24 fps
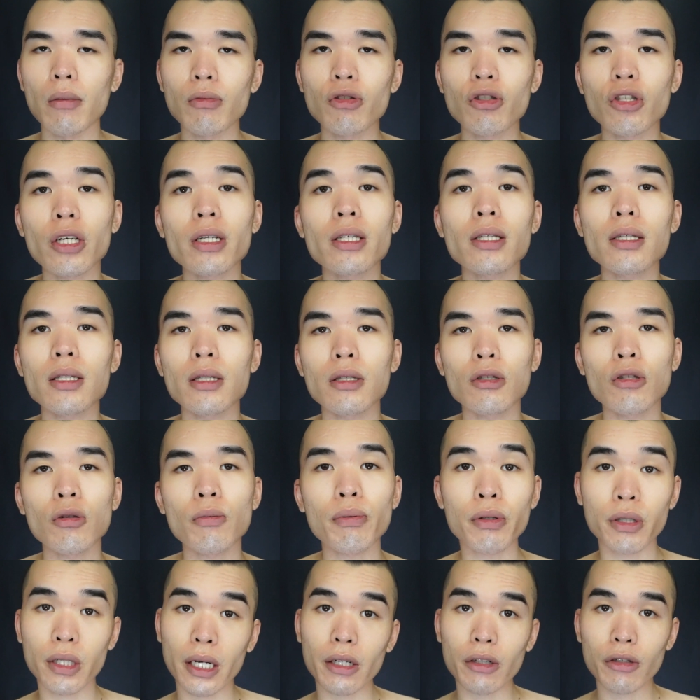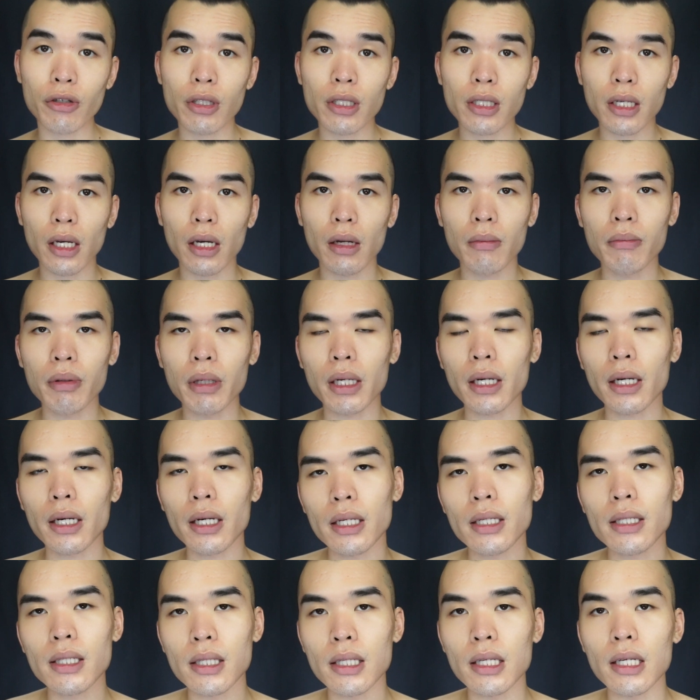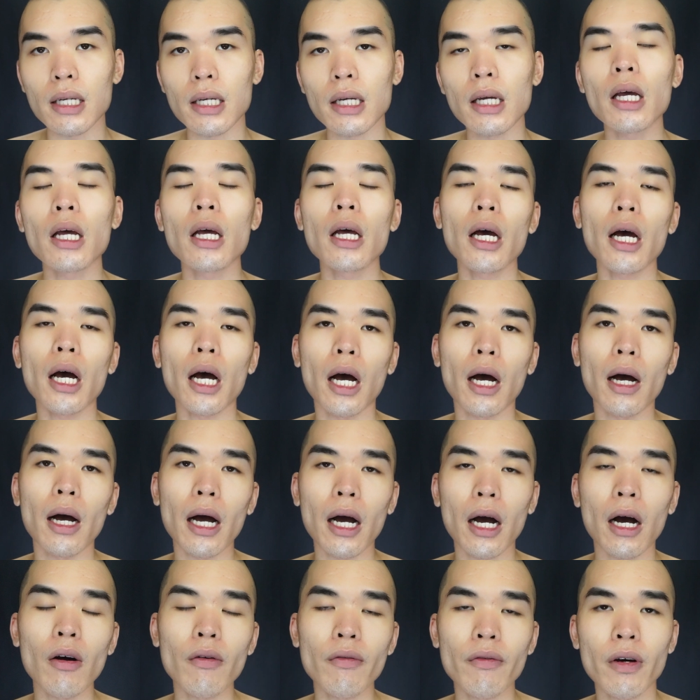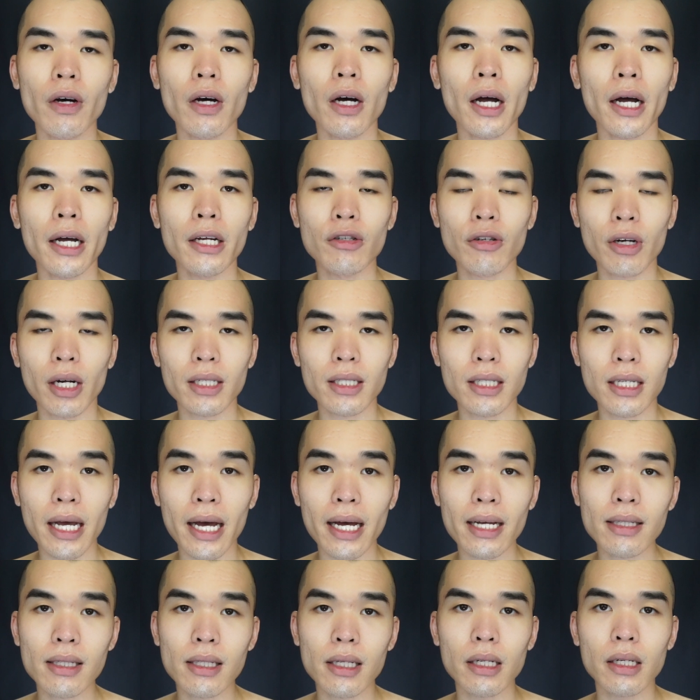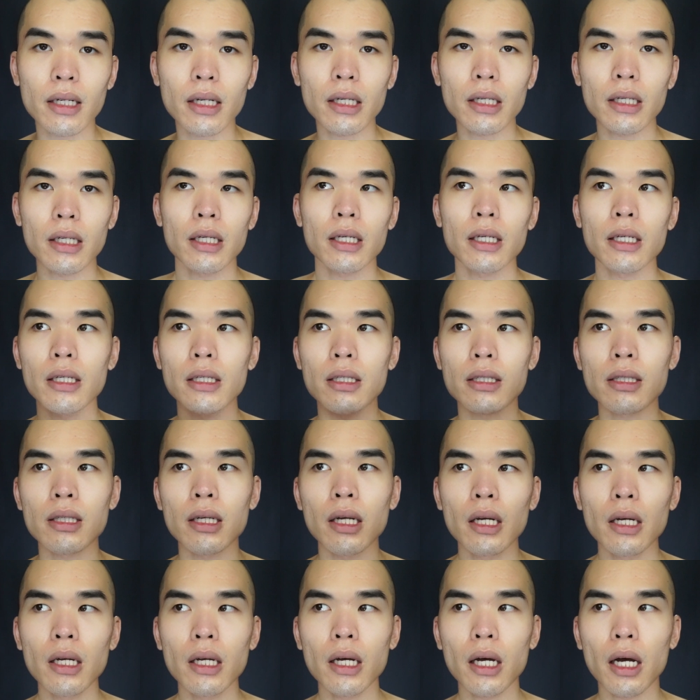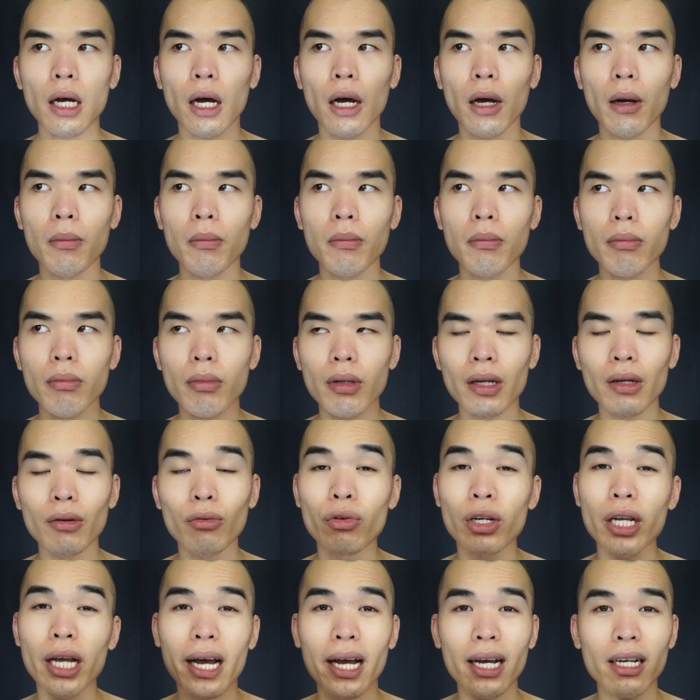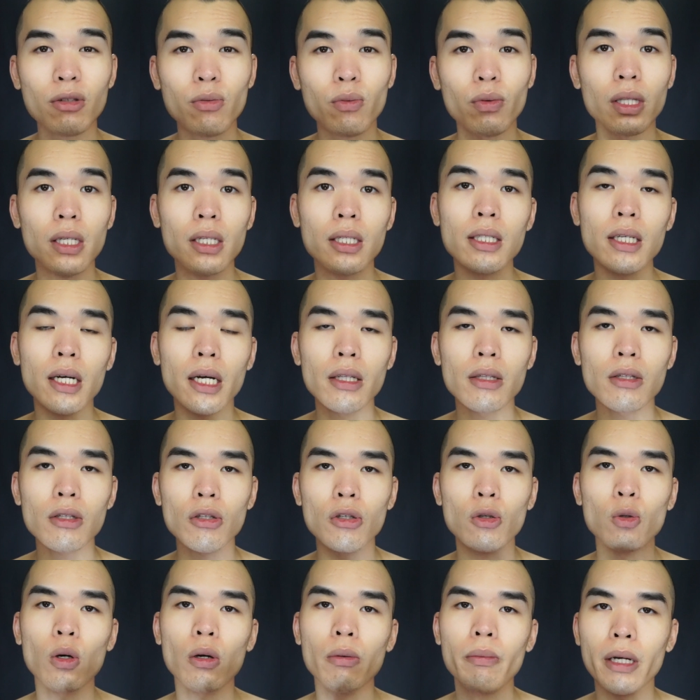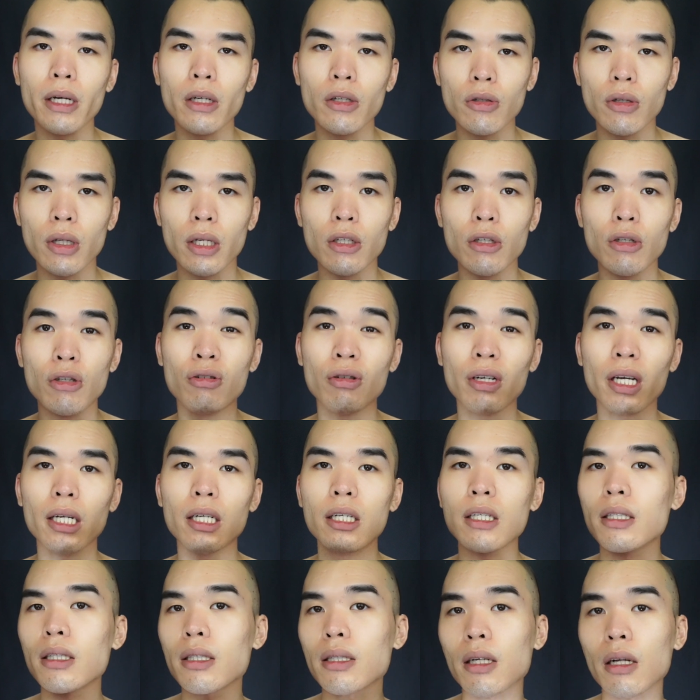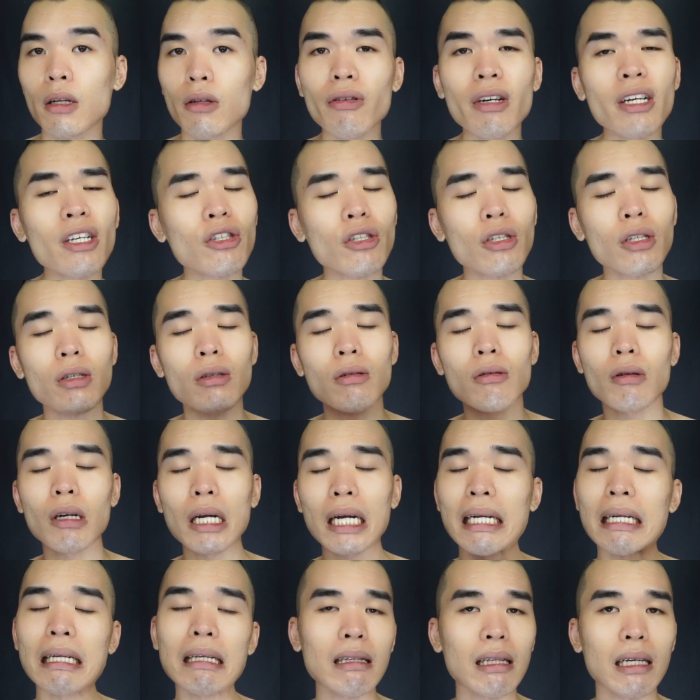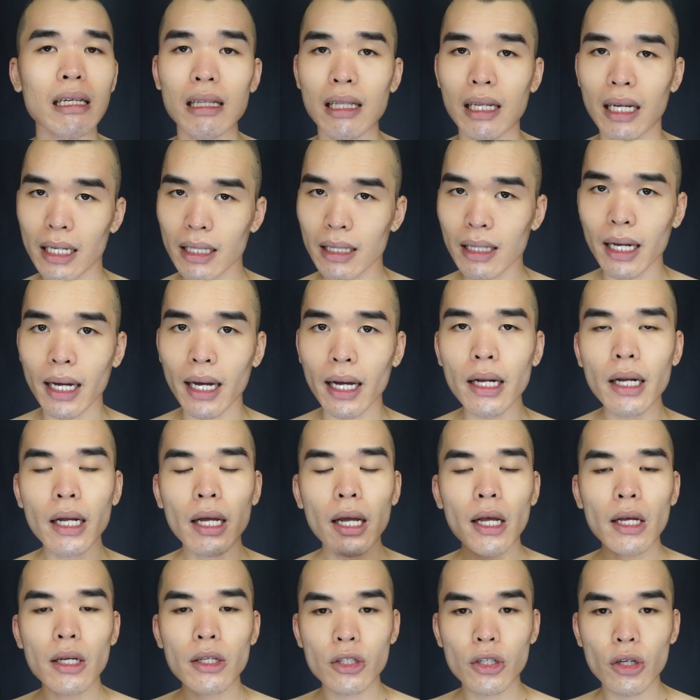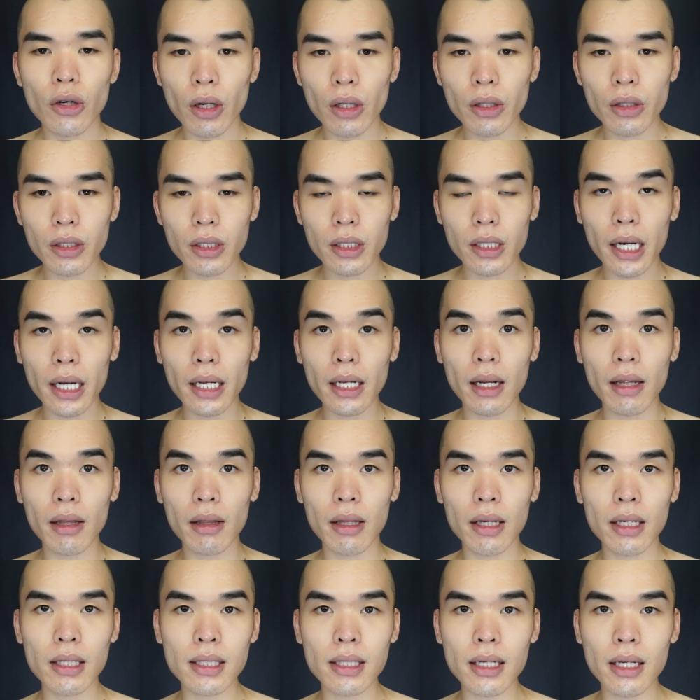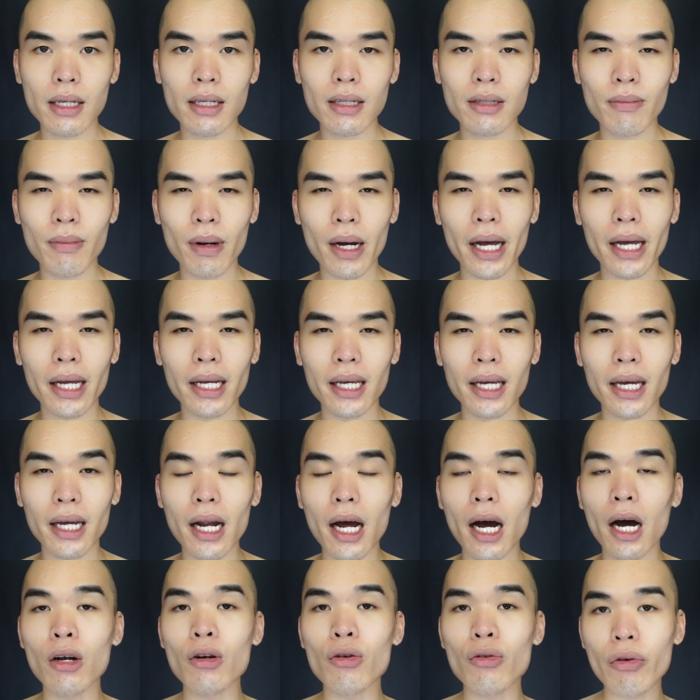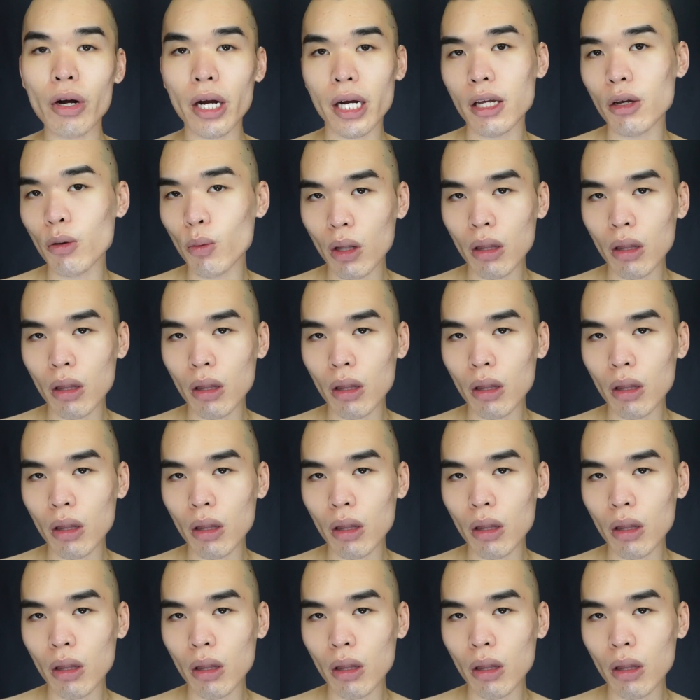just to protect your skin, because the alpha hydroxy acid is it reacts with the sun, so you want to make sure that you don't get any discoloration or anything like that. So other than that, this is my Get Unready